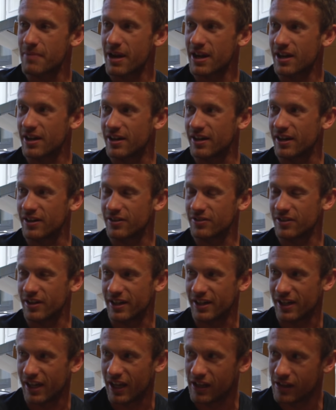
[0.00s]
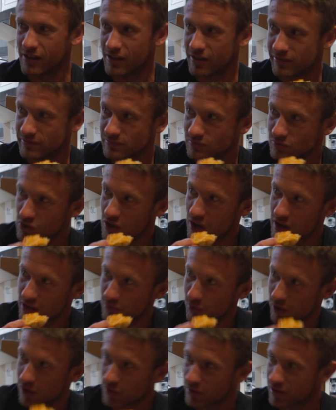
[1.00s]
my kind of airline, eh?
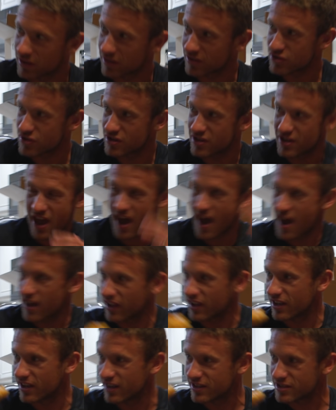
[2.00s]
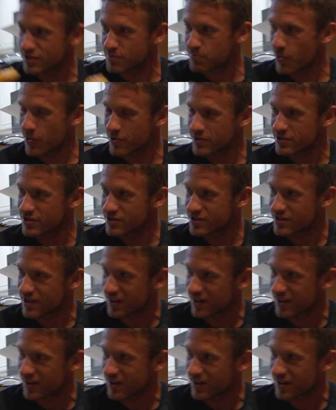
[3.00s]
A treadmill in the back. Yeah, like a mm-hmm. sports